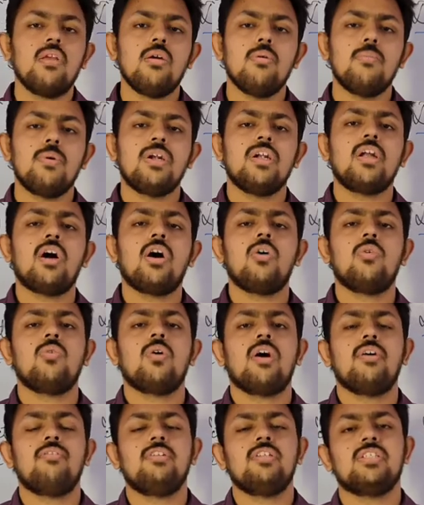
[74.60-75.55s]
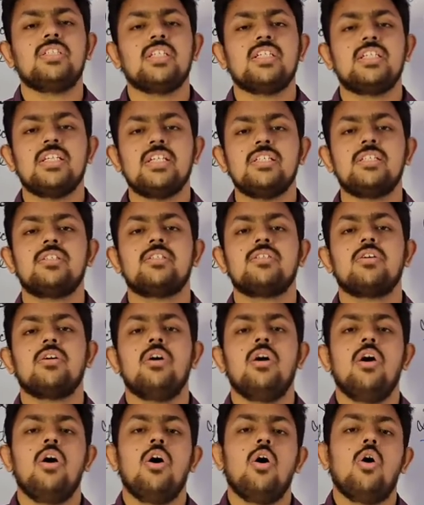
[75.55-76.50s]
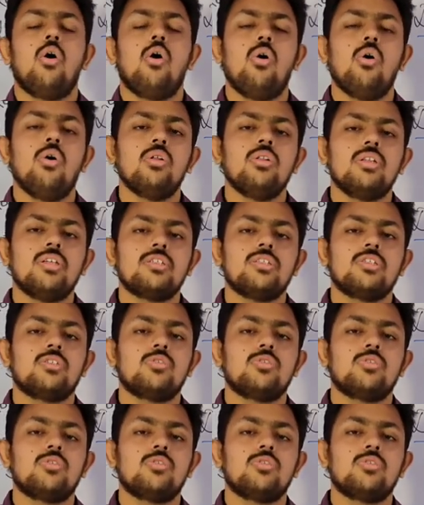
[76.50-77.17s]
But now I will suggest all the